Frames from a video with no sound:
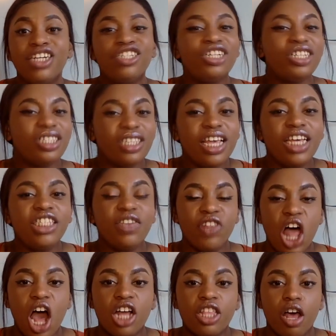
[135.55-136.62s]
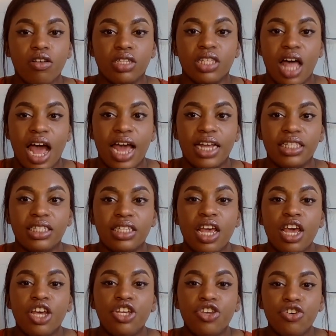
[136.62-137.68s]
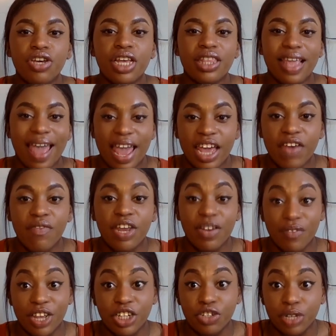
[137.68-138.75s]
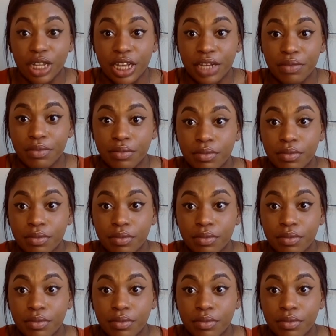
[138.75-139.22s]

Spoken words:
just things along those lines. You'll get the hang of it eventually.